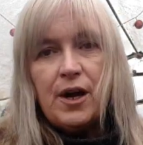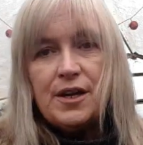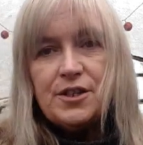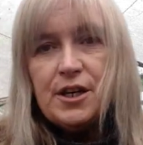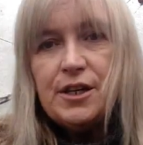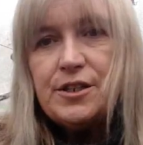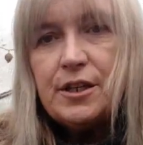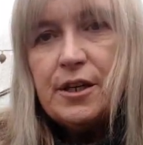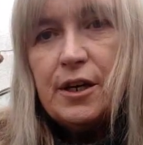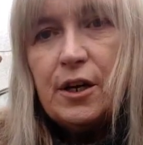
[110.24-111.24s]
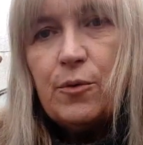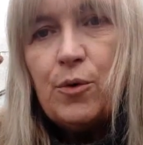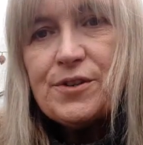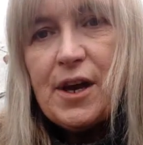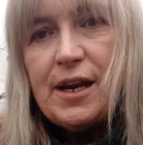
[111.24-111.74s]
I did
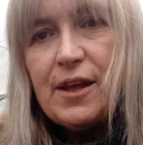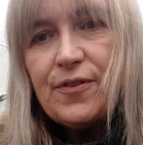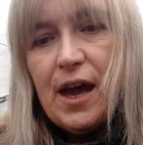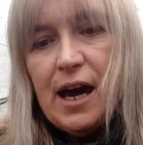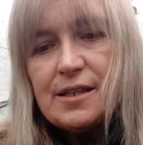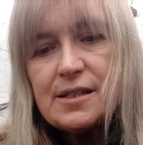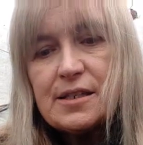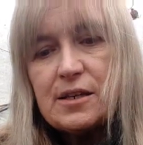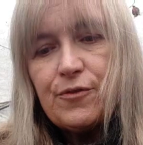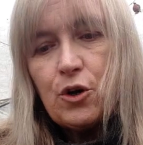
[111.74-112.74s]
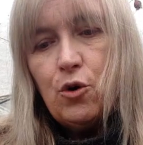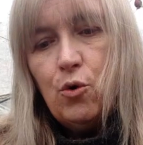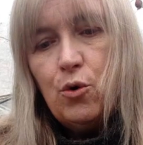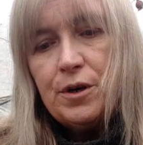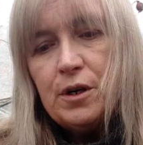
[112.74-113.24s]
was I let the husks of the
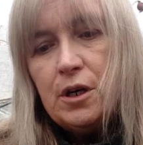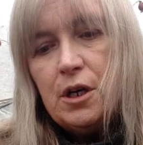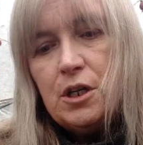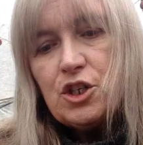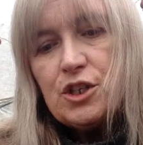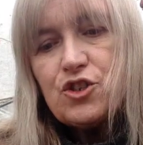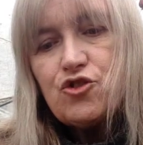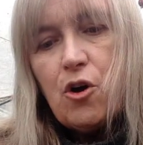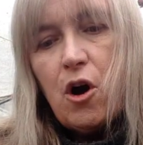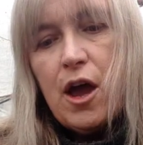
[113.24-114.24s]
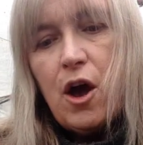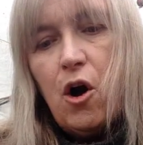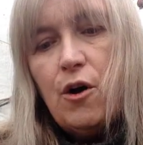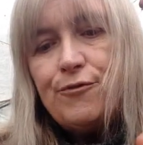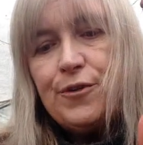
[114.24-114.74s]
corn just dry
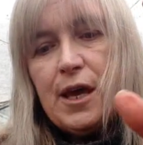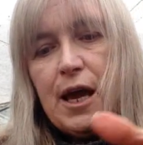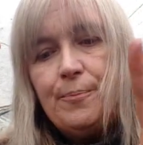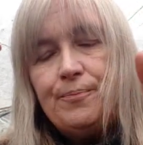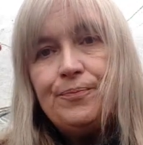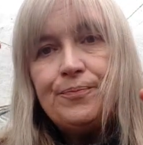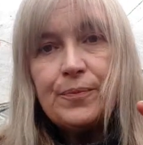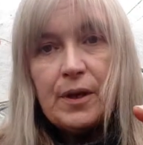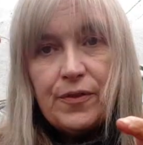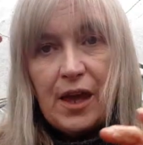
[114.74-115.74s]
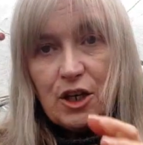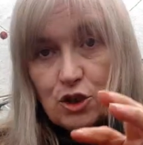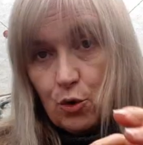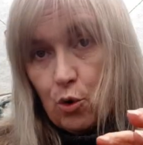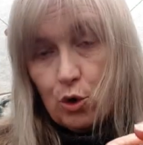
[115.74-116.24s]
off, the
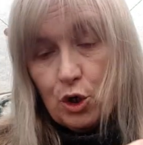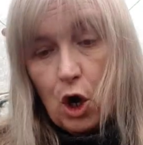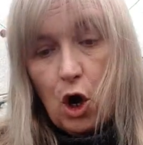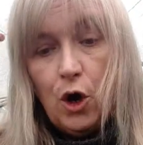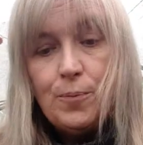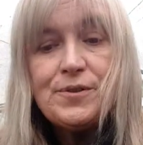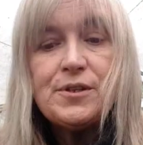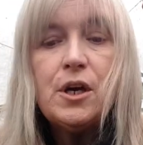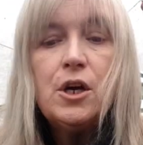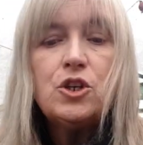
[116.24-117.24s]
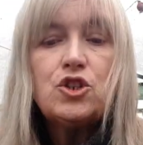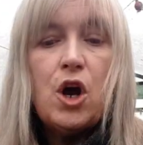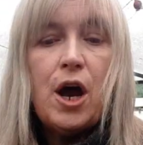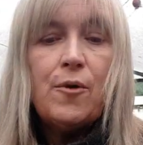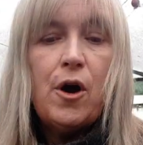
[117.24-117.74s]
actual corn cobs
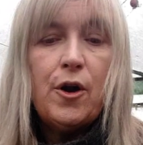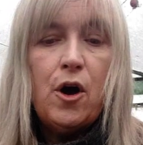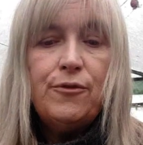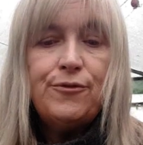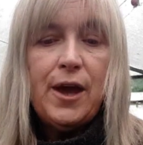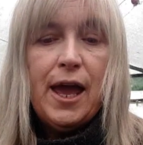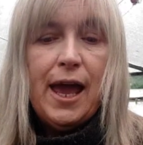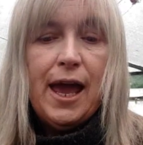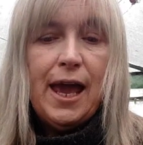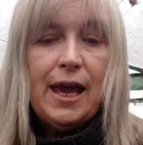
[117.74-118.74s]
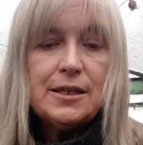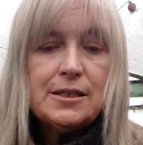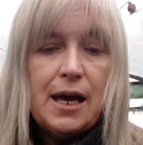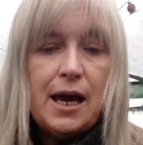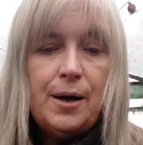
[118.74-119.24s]
dry right off, and
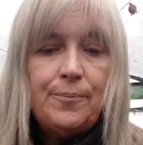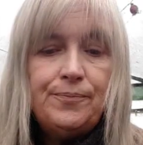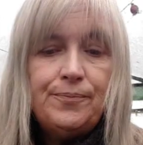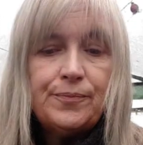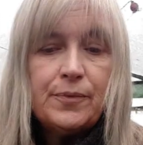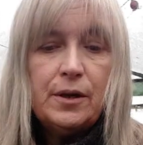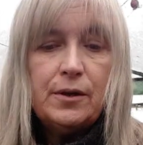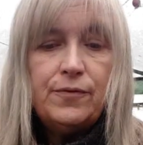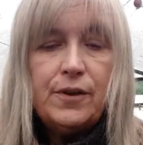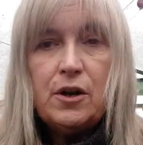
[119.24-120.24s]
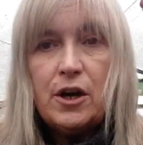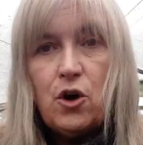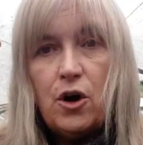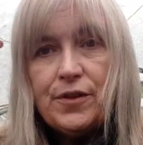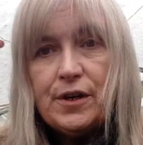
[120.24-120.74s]
then I
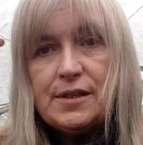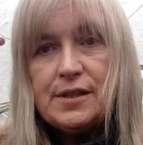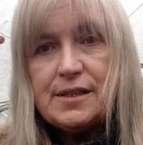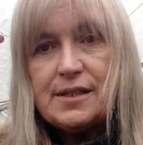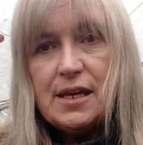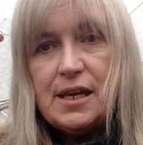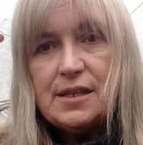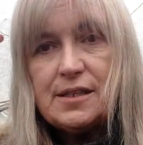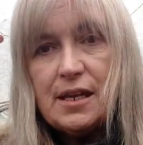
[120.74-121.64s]
got the seeds.